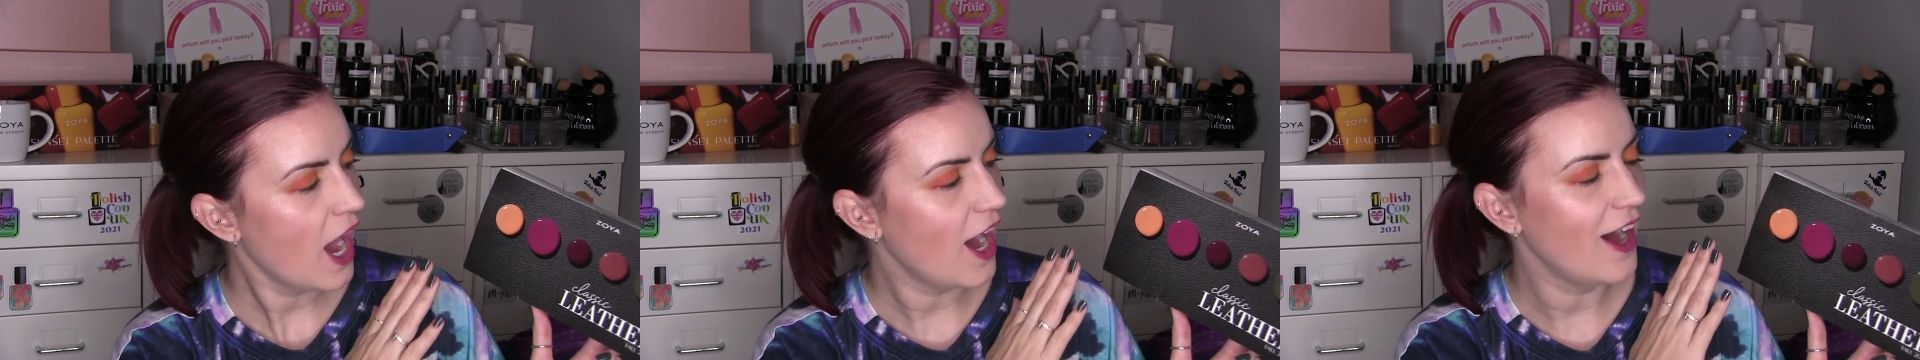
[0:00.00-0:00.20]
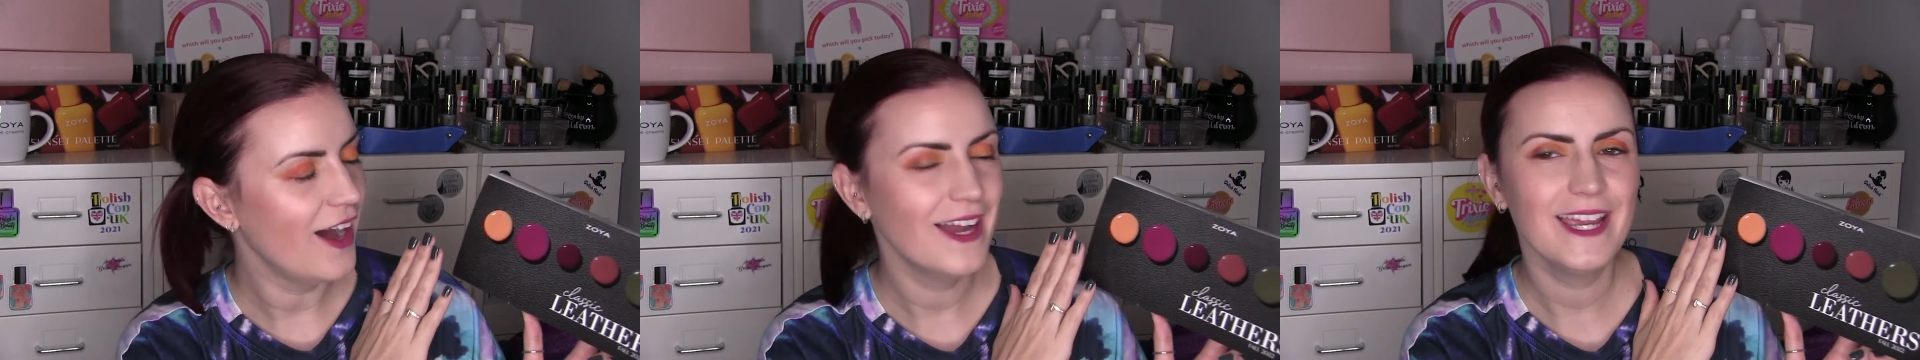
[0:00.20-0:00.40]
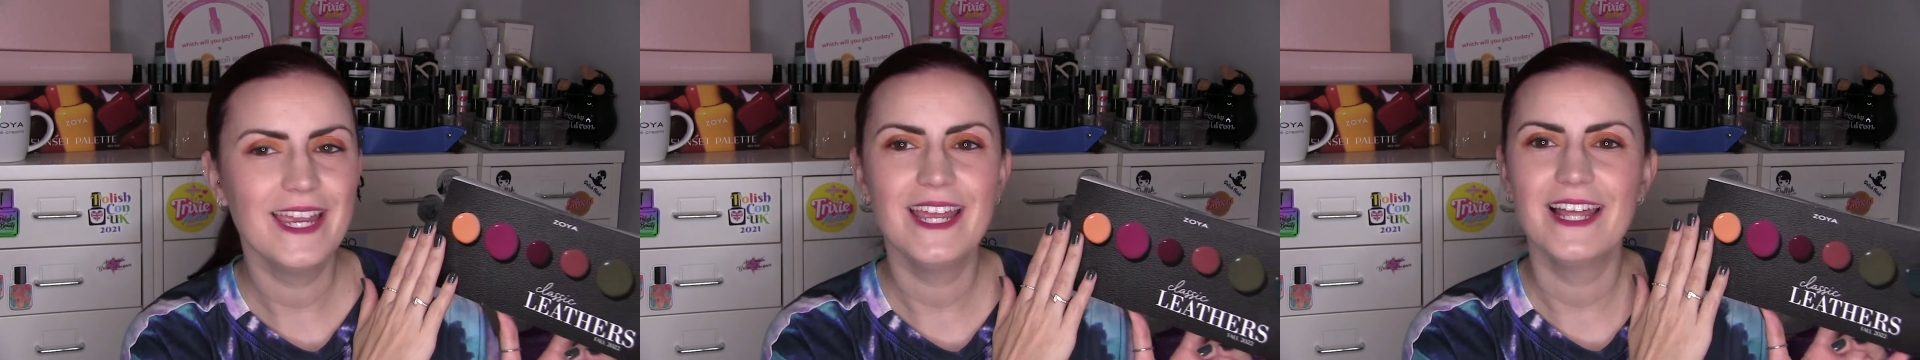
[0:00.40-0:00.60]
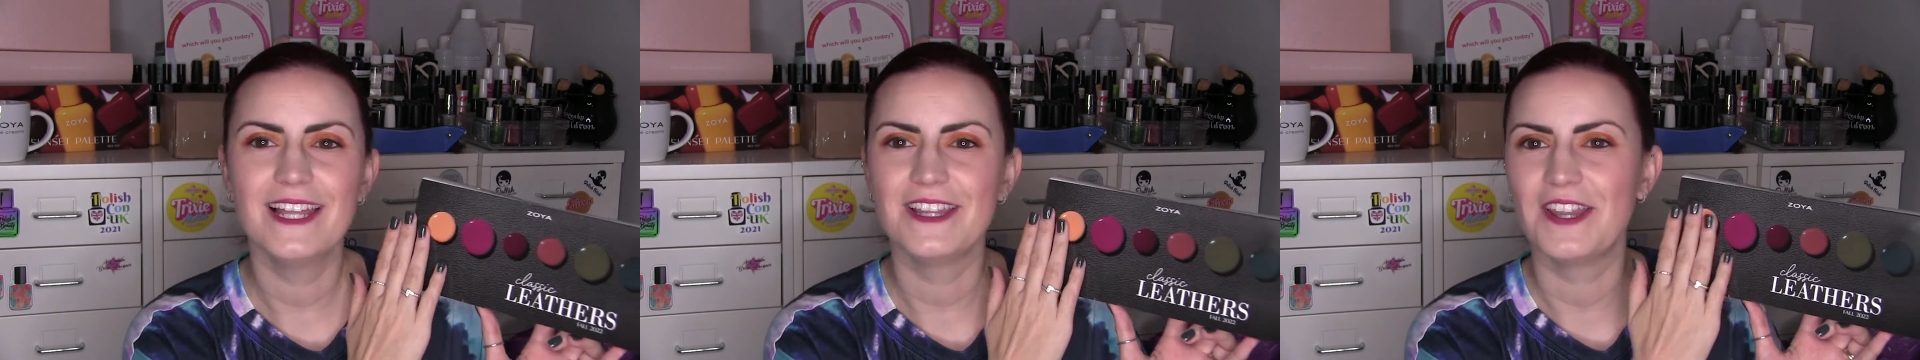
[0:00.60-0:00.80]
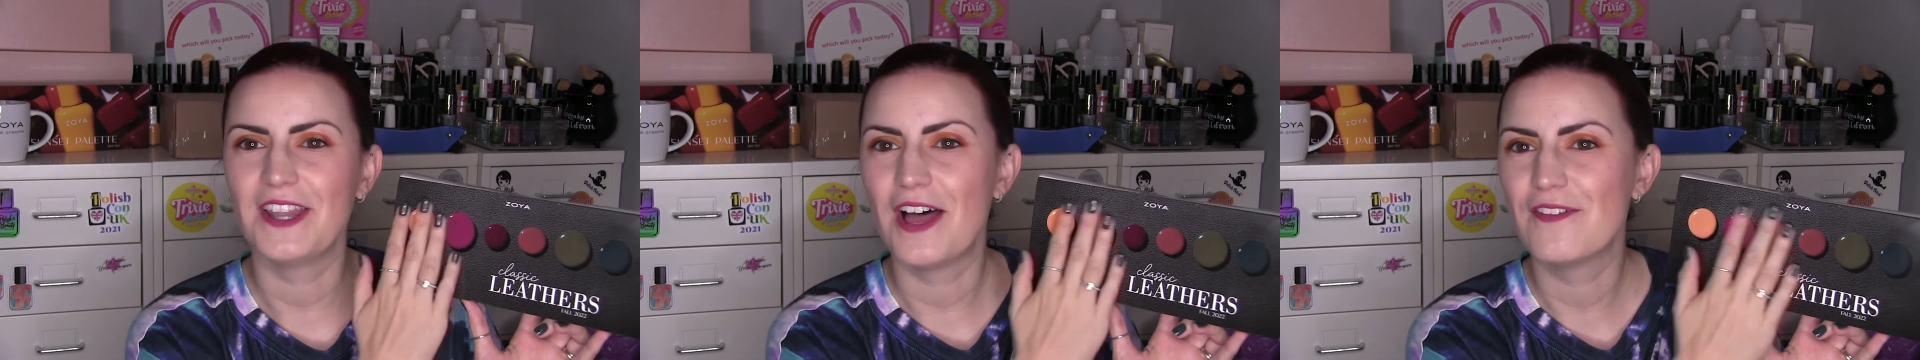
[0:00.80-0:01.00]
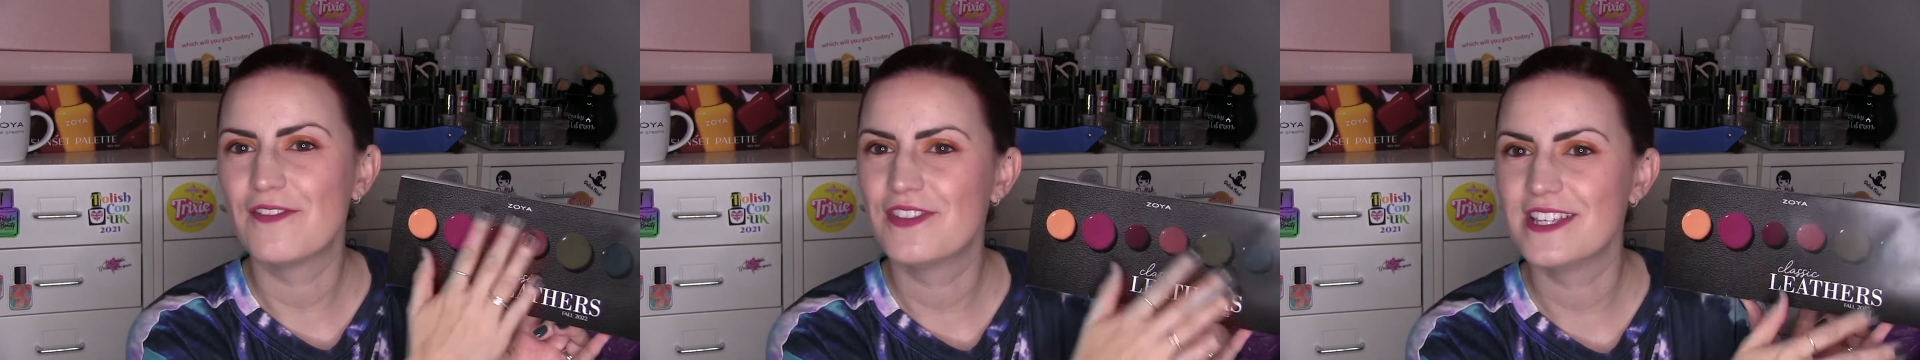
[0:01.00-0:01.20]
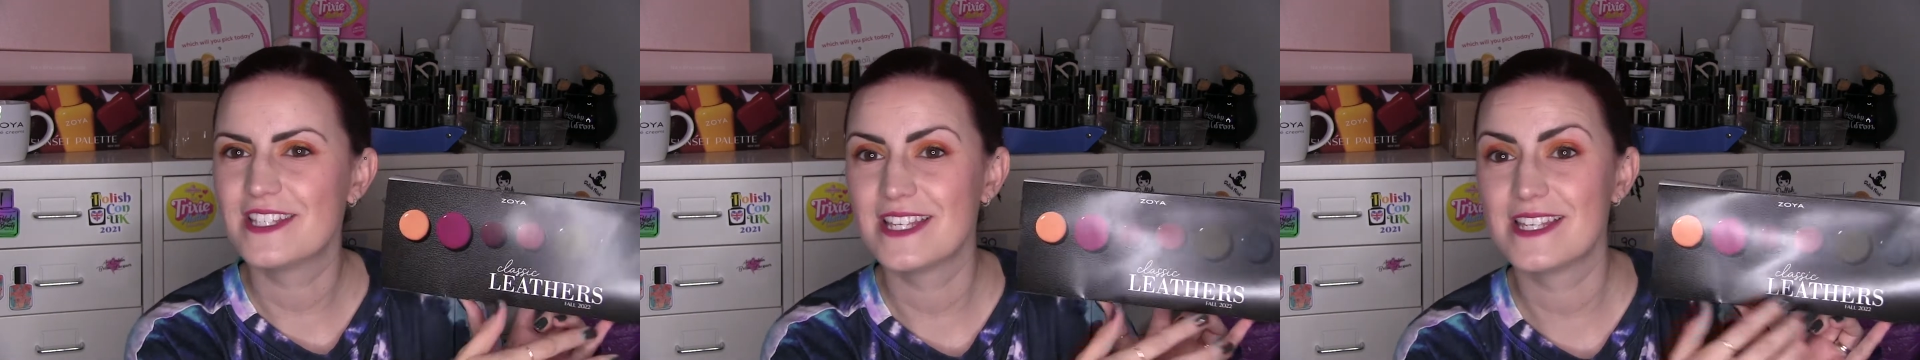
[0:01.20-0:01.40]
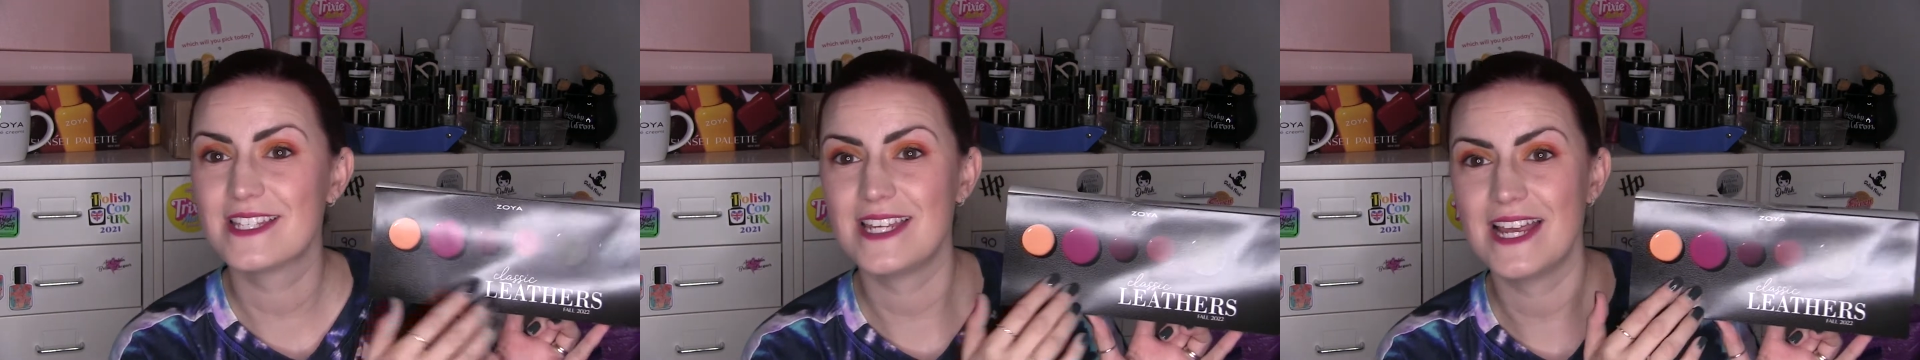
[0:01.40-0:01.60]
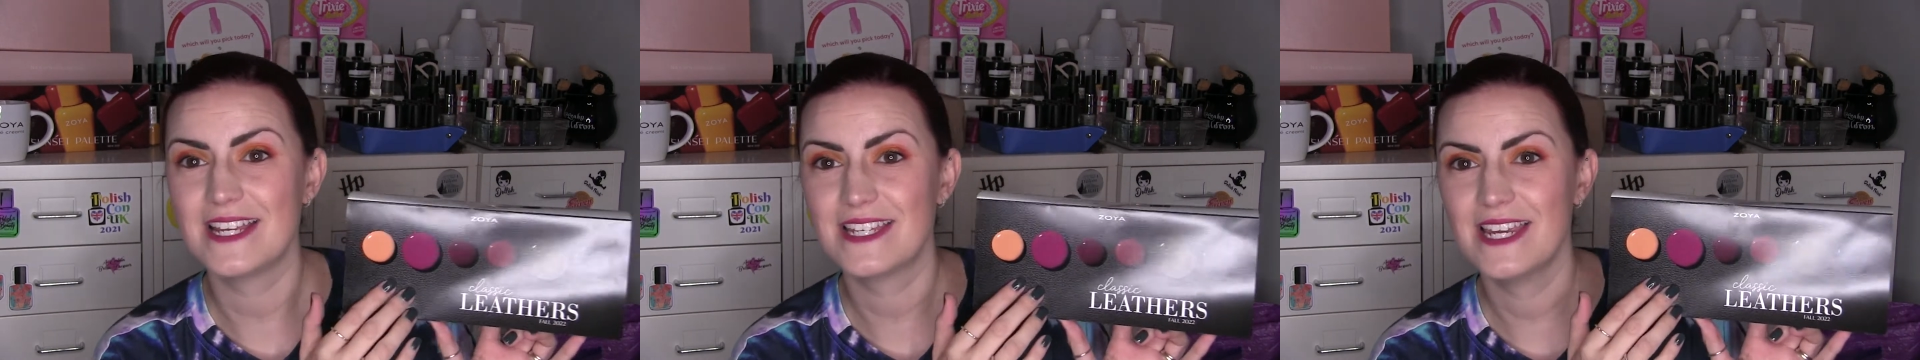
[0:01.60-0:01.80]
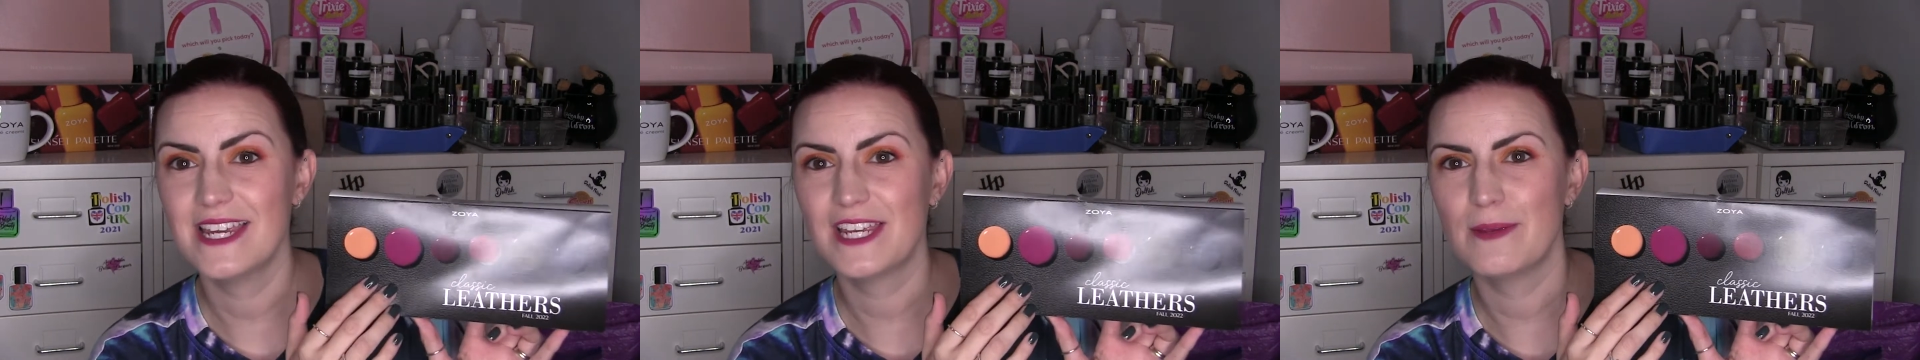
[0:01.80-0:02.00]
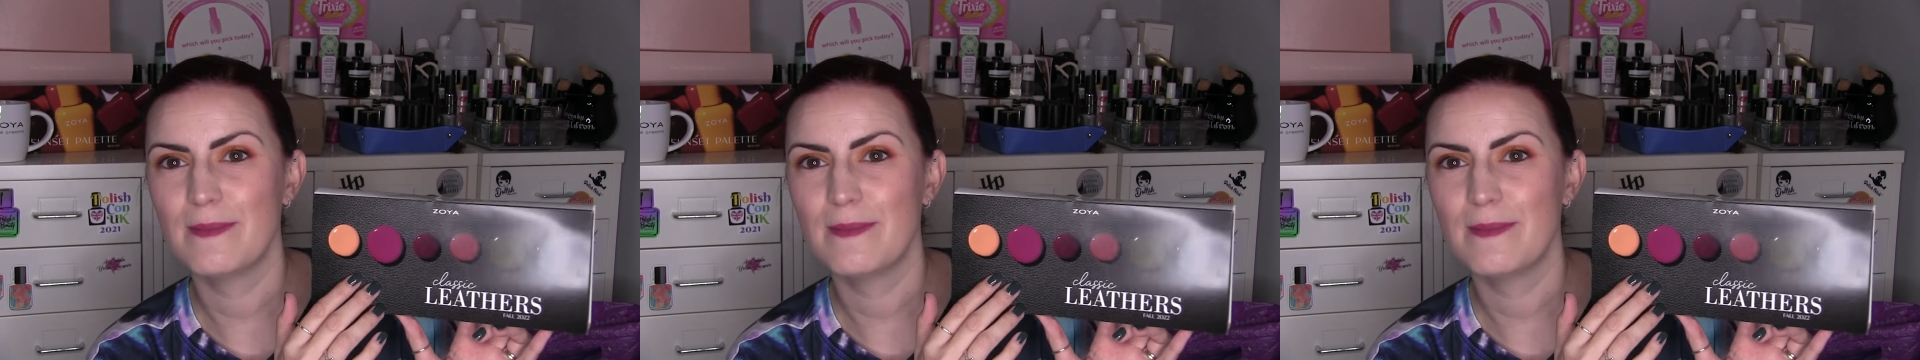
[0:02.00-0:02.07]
I love this aesthetic.